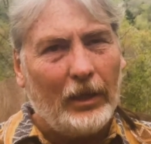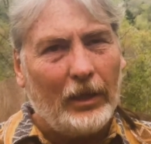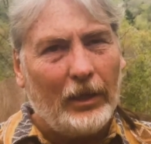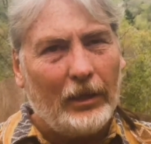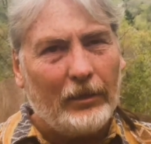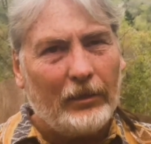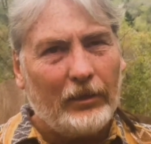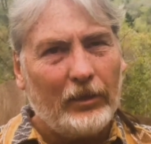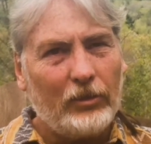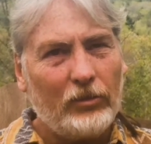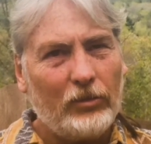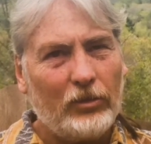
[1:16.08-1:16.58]

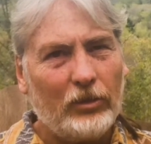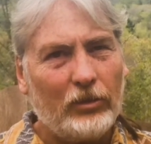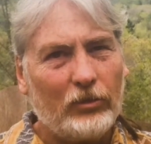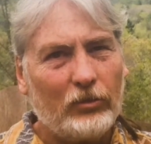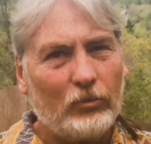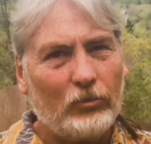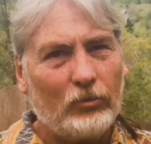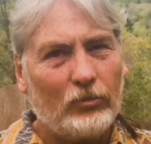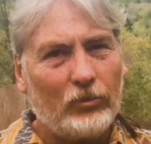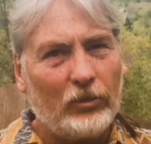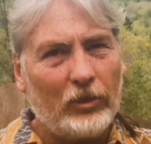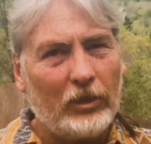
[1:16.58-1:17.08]
This
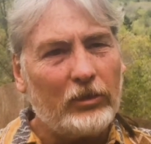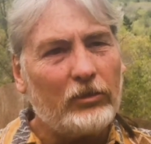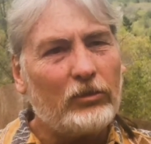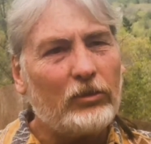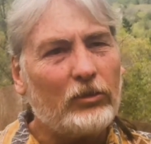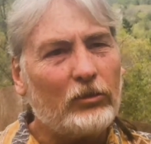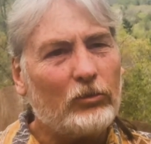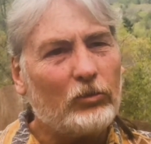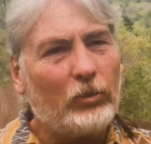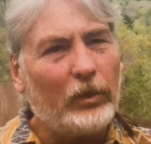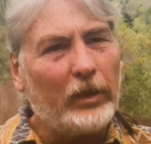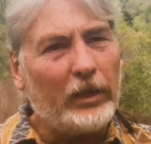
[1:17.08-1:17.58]

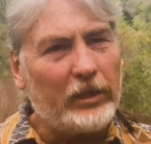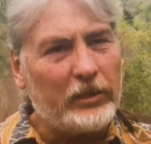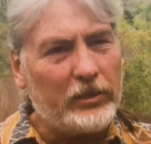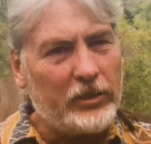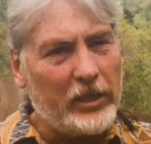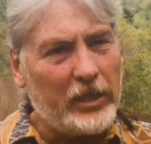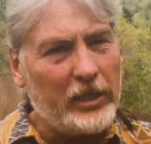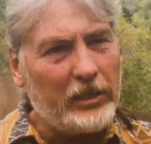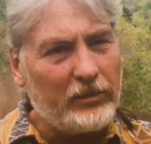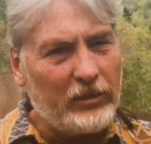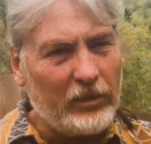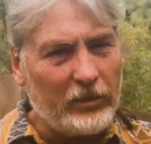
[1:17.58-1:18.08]
is where
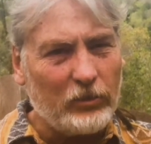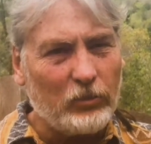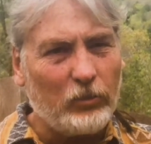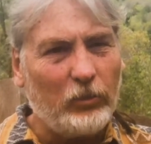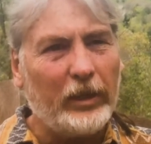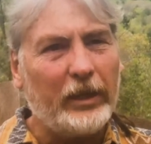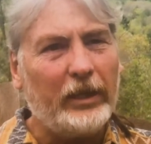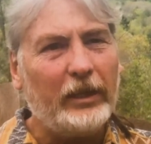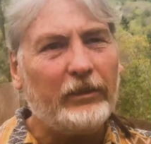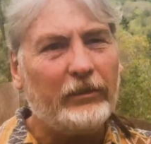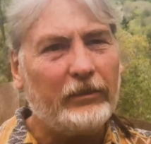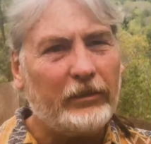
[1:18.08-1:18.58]
Jesus
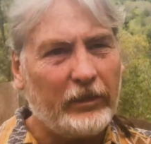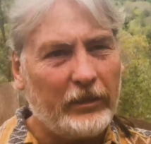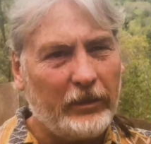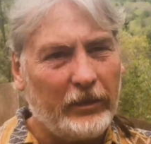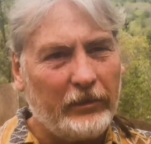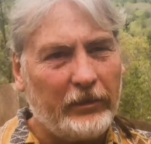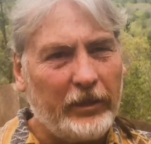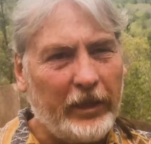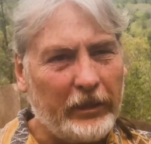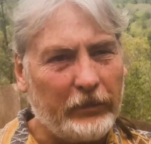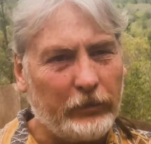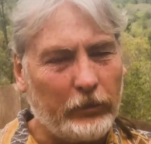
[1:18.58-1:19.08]
went into the
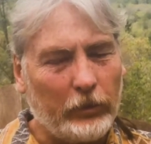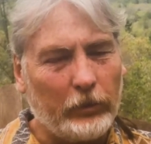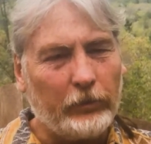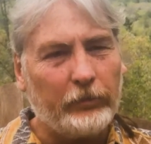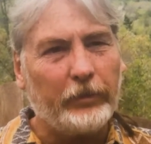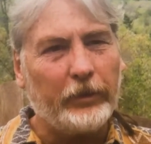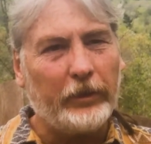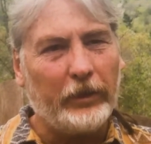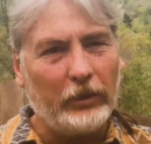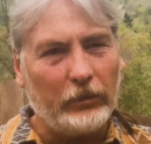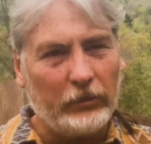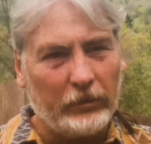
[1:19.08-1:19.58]
desert
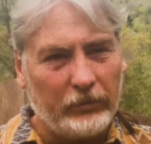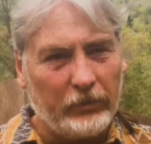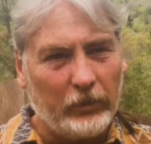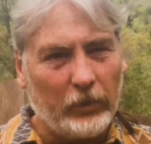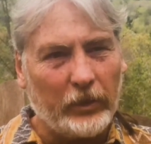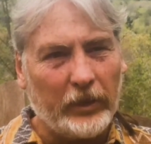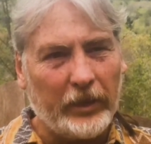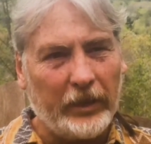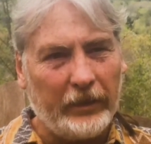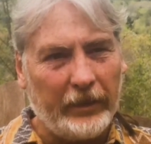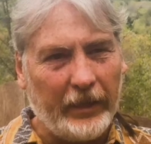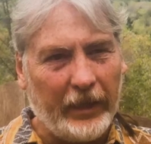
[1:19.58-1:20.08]
for those
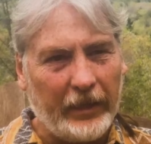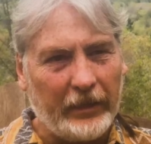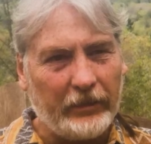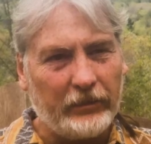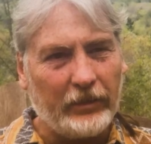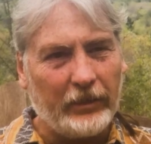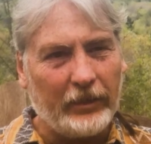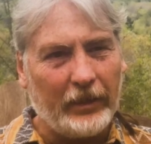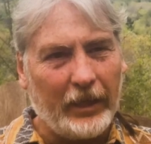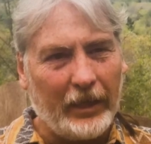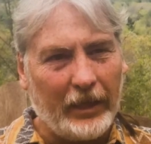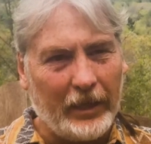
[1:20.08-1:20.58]
40 days
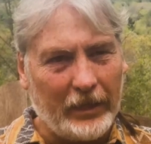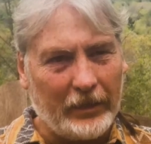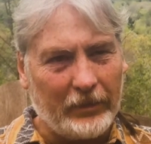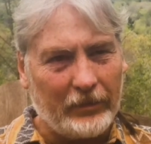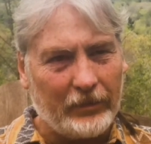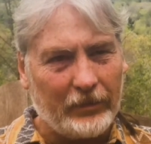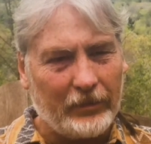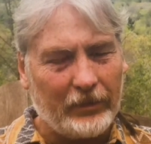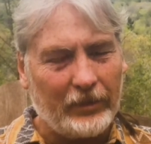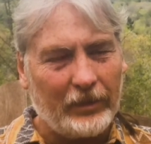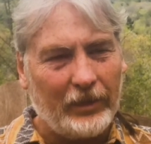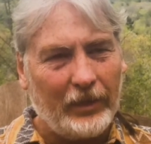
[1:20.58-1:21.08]
and
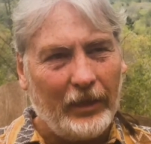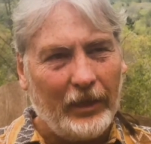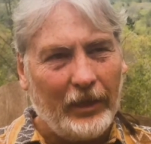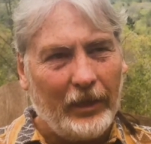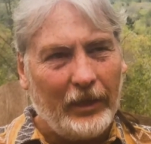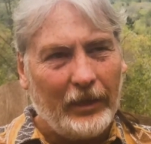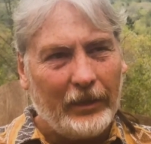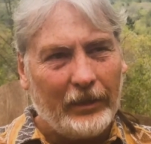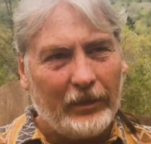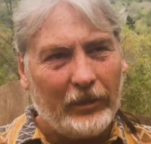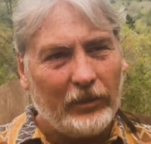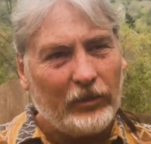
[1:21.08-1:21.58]
nights.
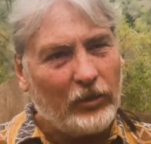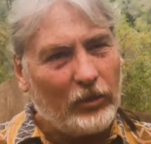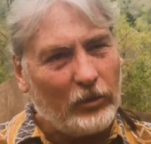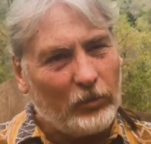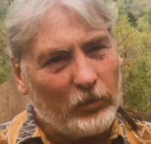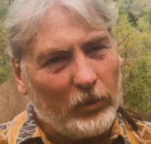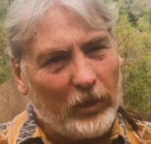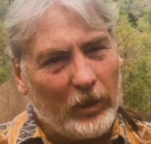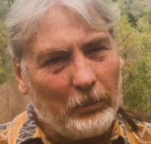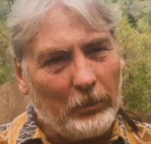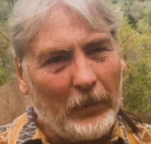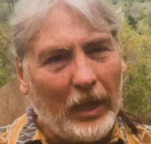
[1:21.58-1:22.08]
This is
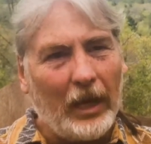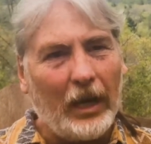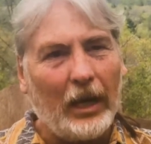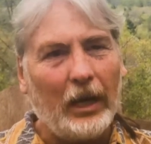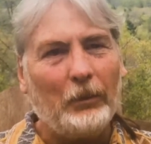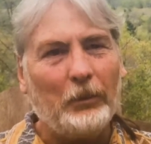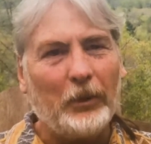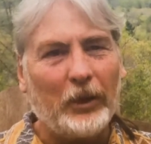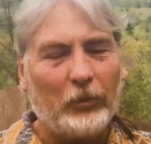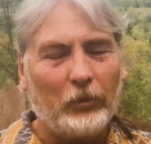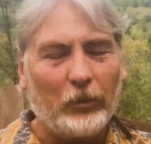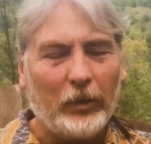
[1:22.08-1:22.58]
where
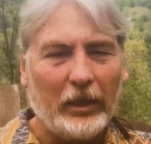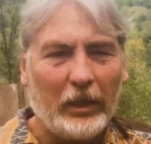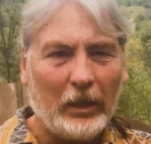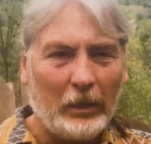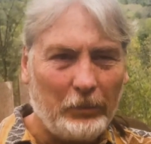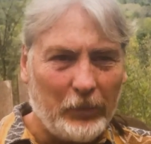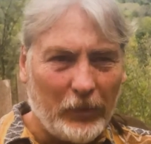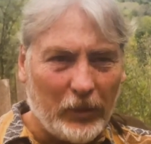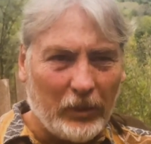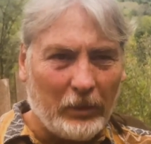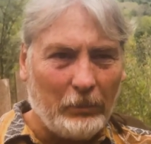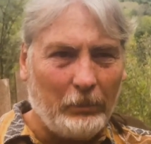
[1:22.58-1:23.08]
Muhammad went
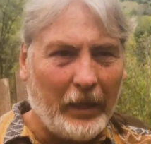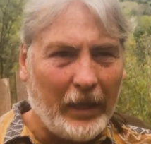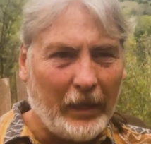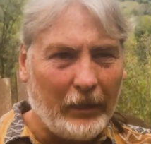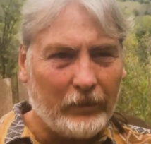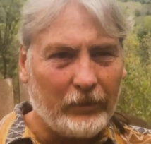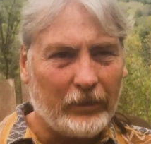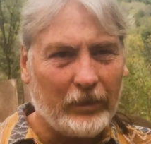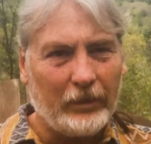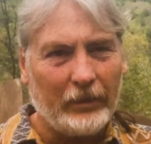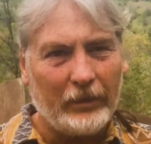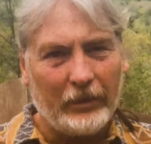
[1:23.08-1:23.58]
up on the
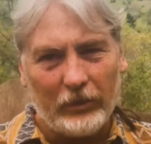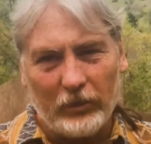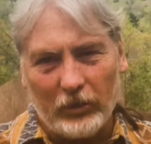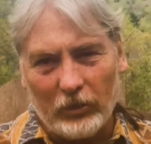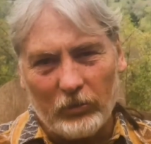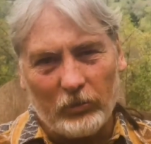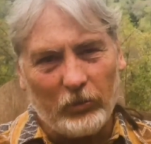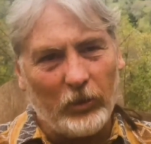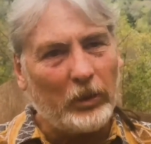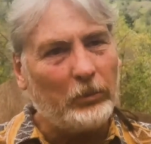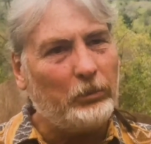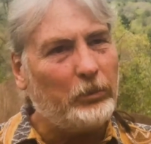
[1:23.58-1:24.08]
mountain. This
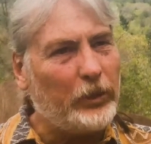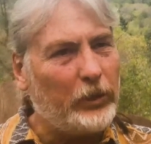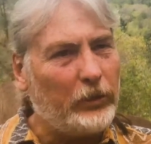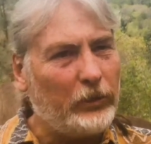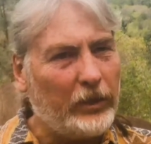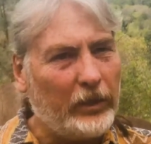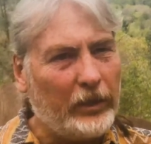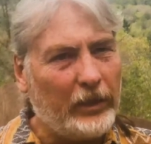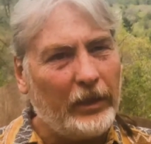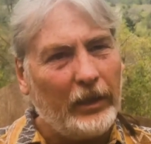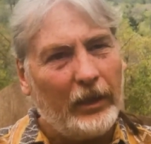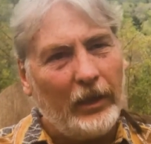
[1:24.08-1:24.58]
is where
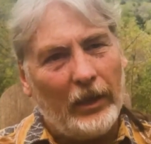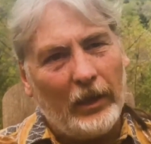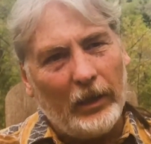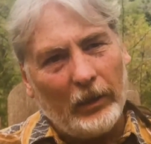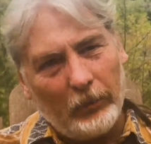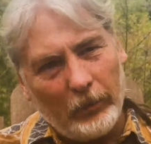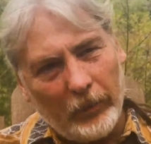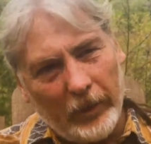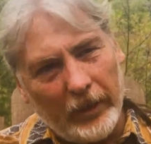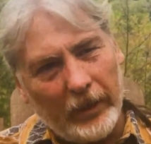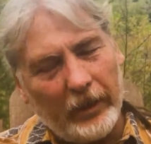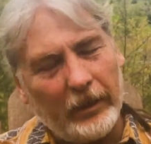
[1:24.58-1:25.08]
Buddha
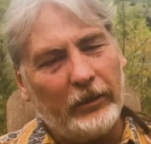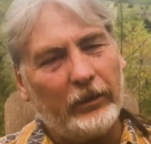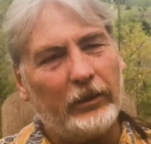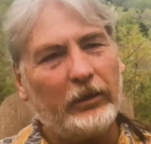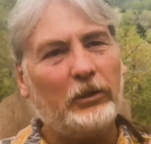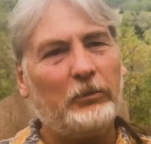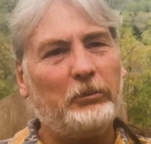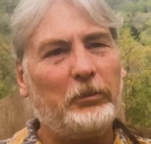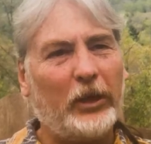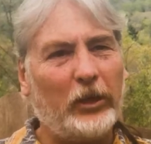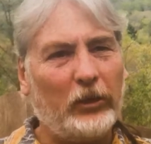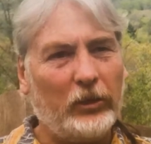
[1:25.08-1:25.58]
went under
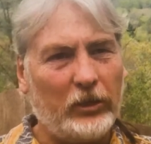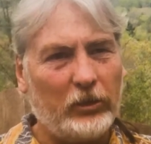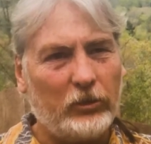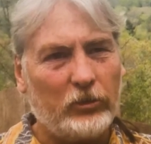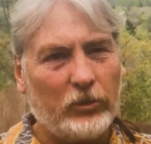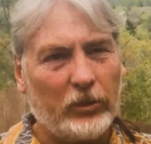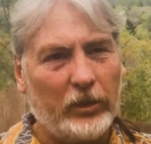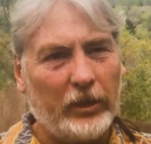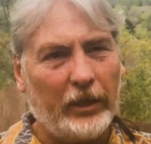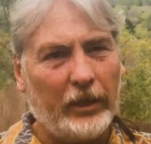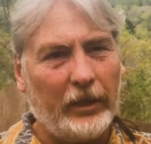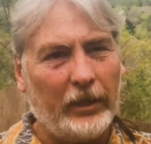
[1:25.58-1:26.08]
the Bodhi
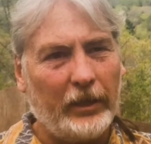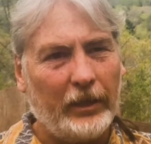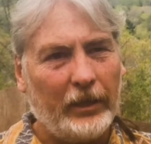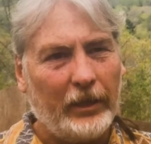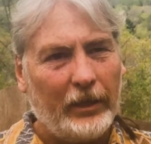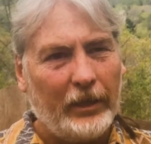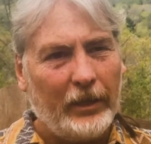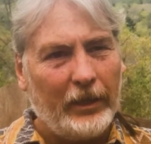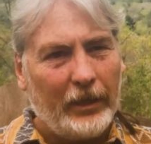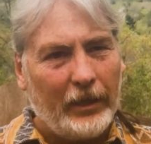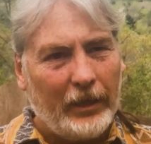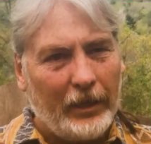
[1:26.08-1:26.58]
tree,
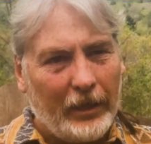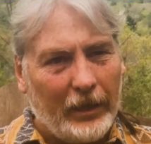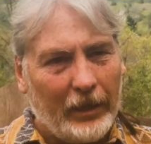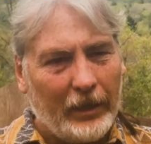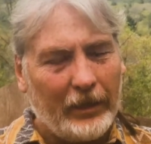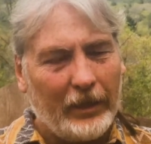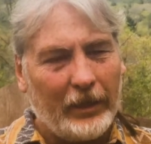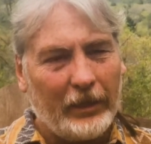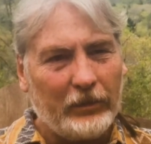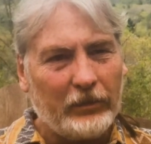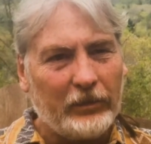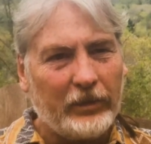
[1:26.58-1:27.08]
and
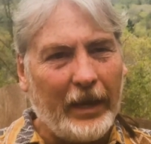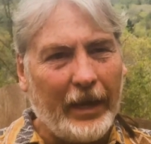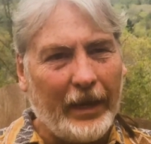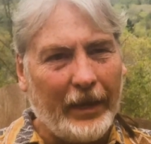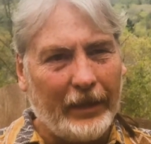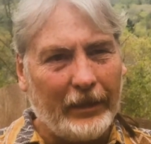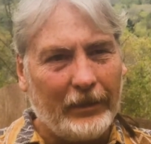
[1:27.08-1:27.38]
they sat